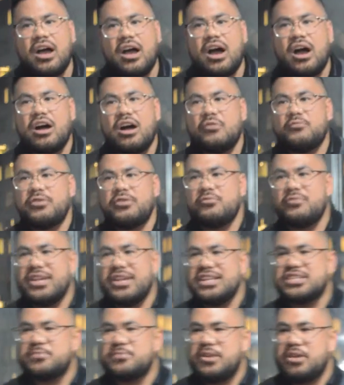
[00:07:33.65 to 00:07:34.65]
um, we, we
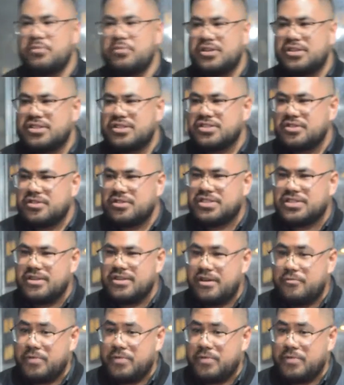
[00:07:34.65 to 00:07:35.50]
need to be able to start, uh,